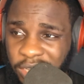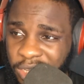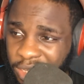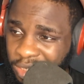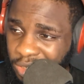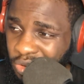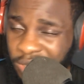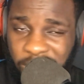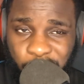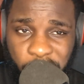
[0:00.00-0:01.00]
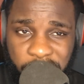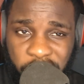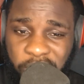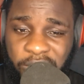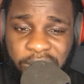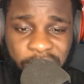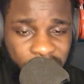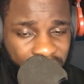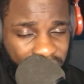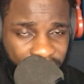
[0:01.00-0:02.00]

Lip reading: It's using his position